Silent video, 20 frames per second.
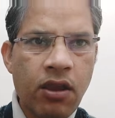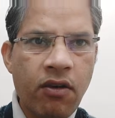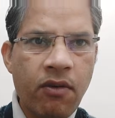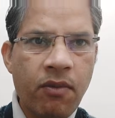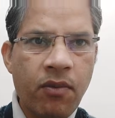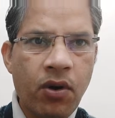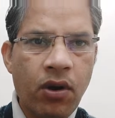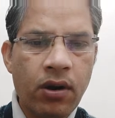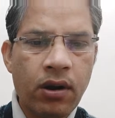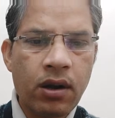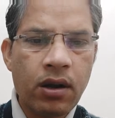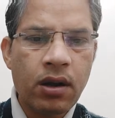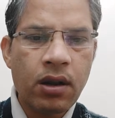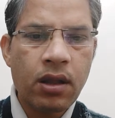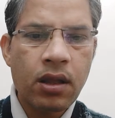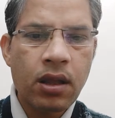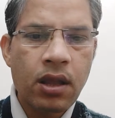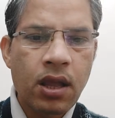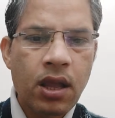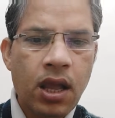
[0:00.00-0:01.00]
border
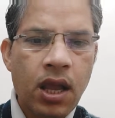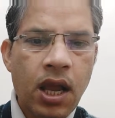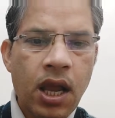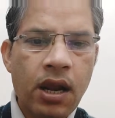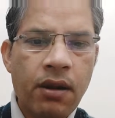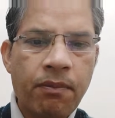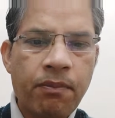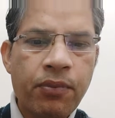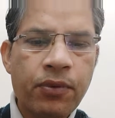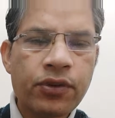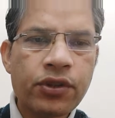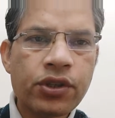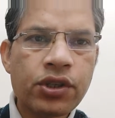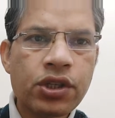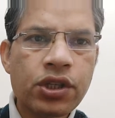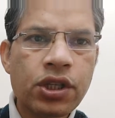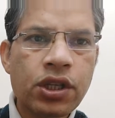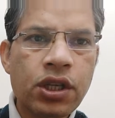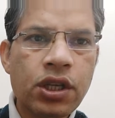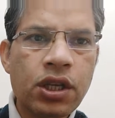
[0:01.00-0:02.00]
and
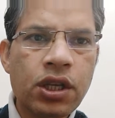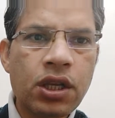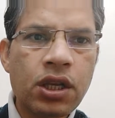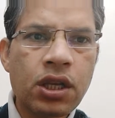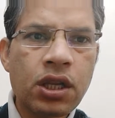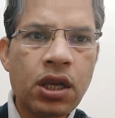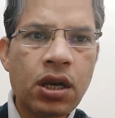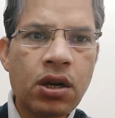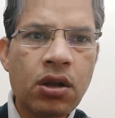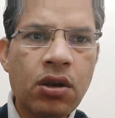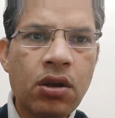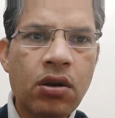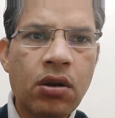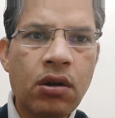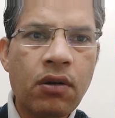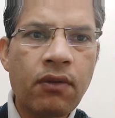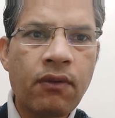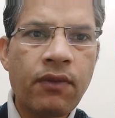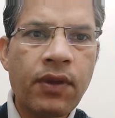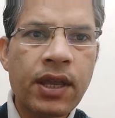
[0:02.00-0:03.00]
posterior
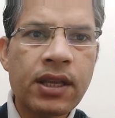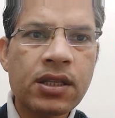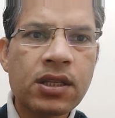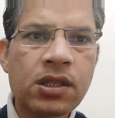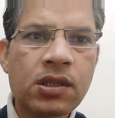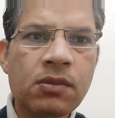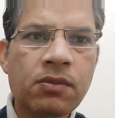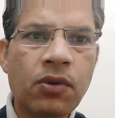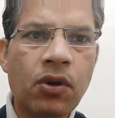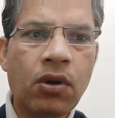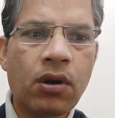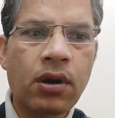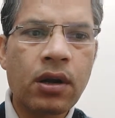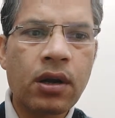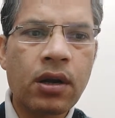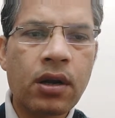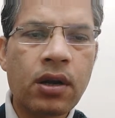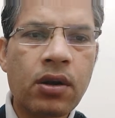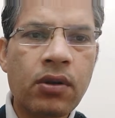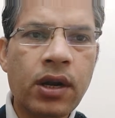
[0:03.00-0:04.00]
convex
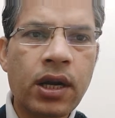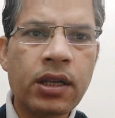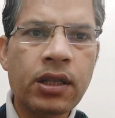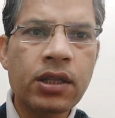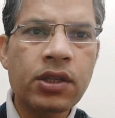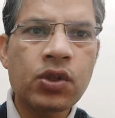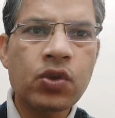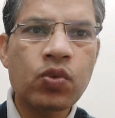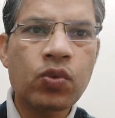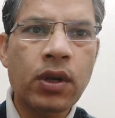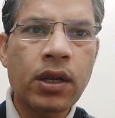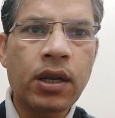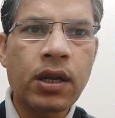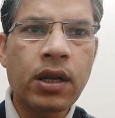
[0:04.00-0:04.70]
border. Look at this one,